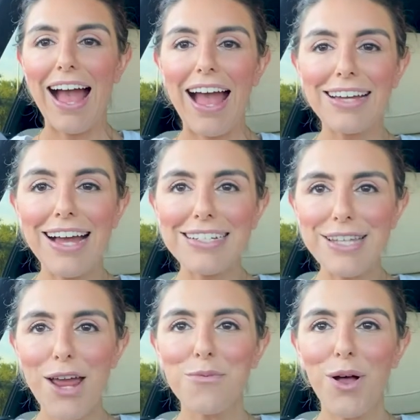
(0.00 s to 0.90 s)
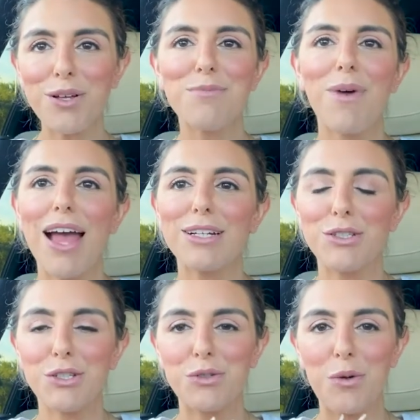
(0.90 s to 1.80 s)
Hi guys, and welcome back
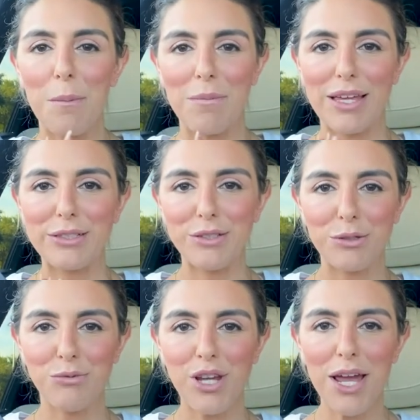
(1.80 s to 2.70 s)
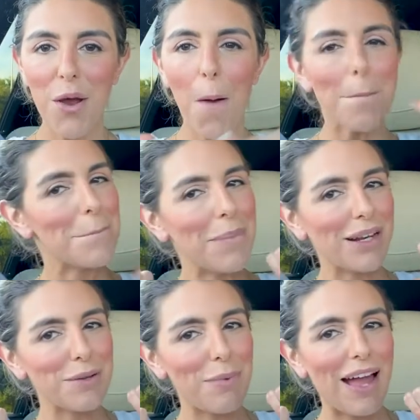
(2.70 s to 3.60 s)
to my YouTube channel.
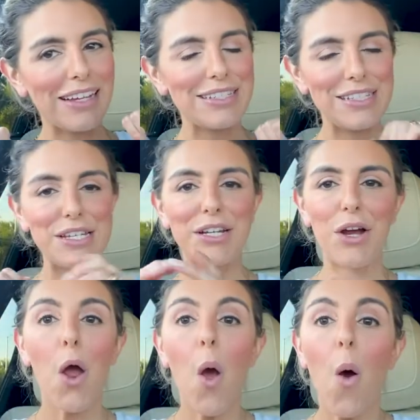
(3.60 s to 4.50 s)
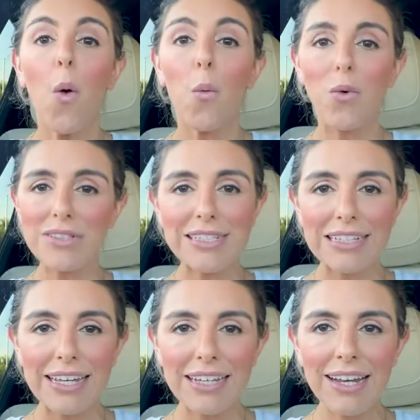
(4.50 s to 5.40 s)
Monika Paez here. Once
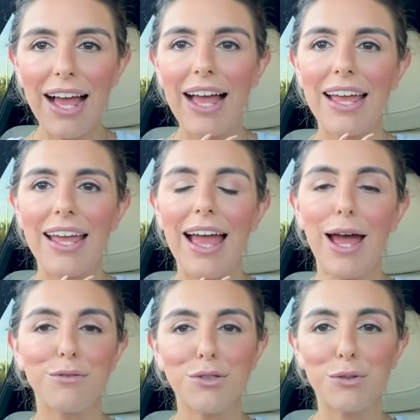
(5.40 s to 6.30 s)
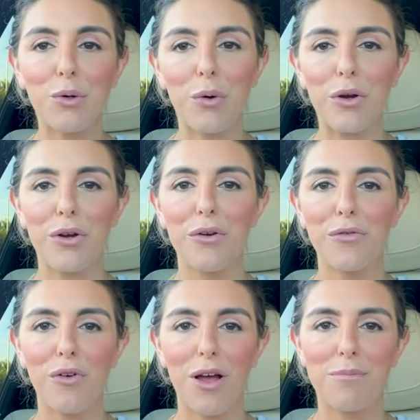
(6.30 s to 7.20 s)
again, I have to record
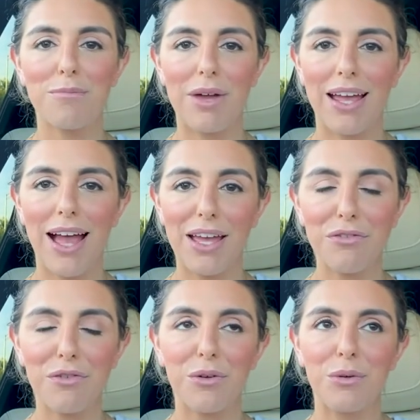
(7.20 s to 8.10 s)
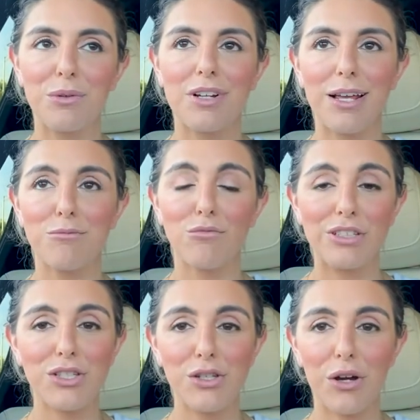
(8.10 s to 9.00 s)
from my iPhone. I'm
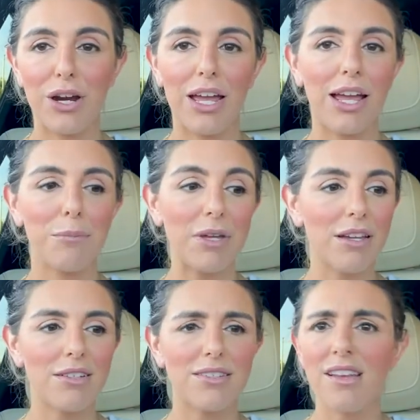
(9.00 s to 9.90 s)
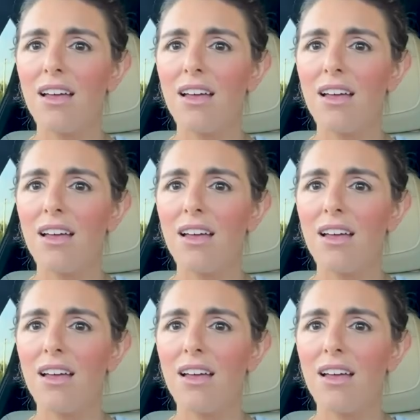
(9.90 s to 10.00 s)
really sorry because